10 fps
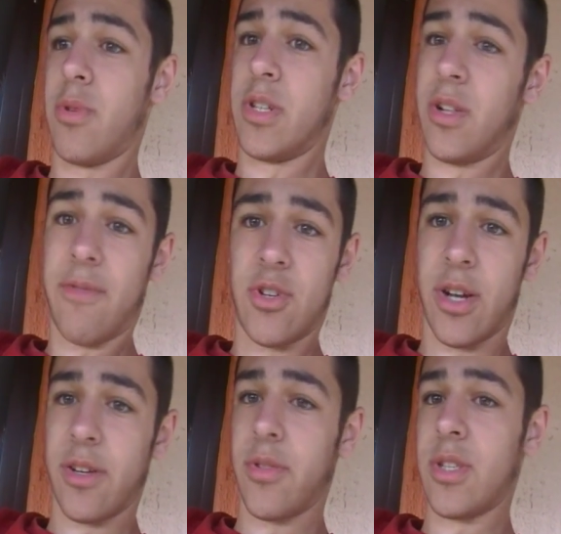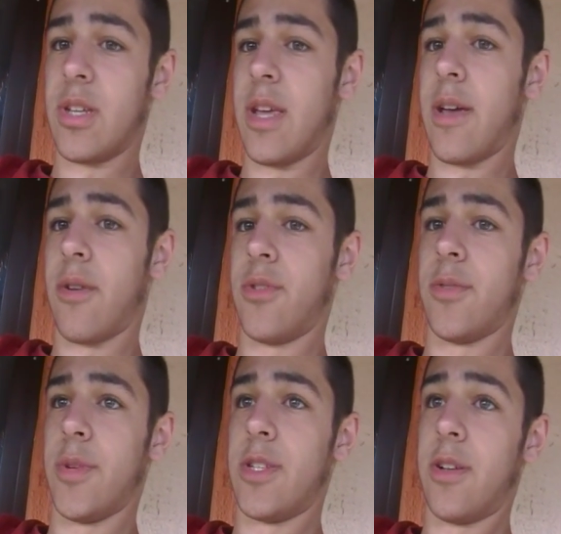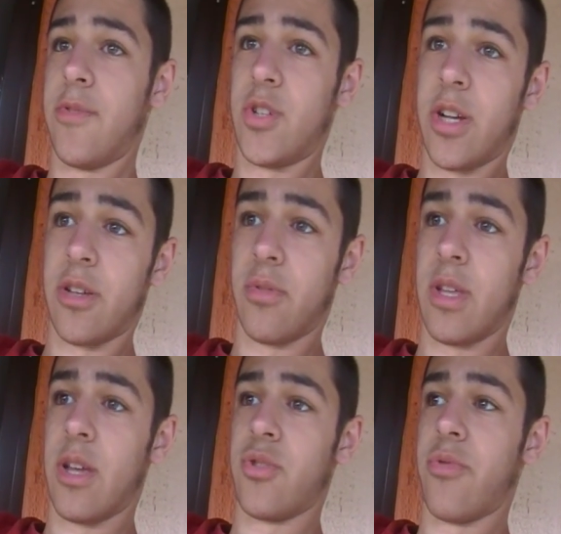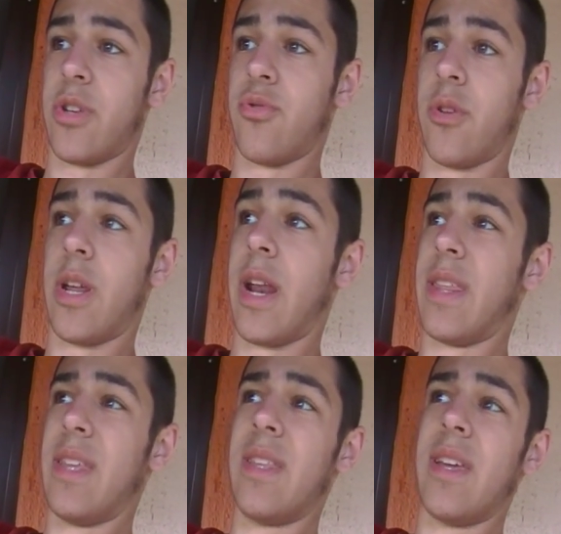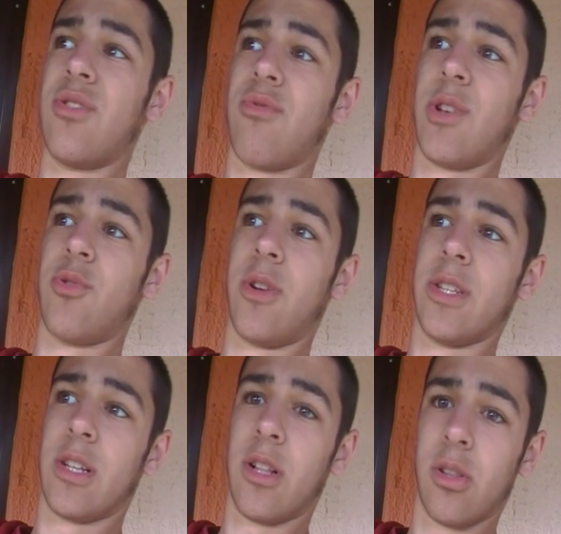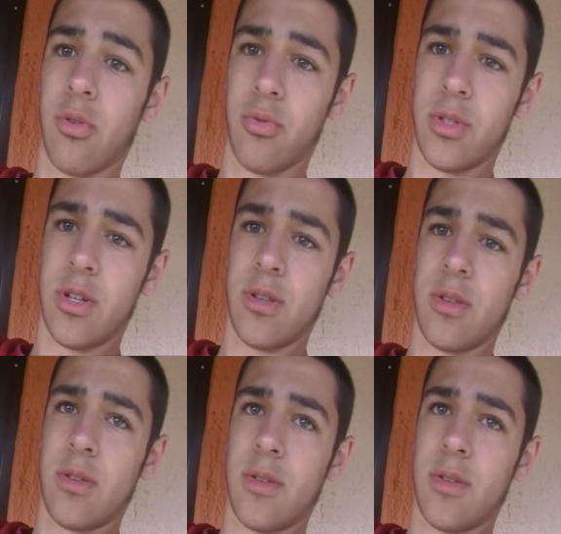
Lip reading: We still haven't checked out the steakhouse, and we still haven't checked out the Asian restaurant, and I think the Asian restaurant is closed.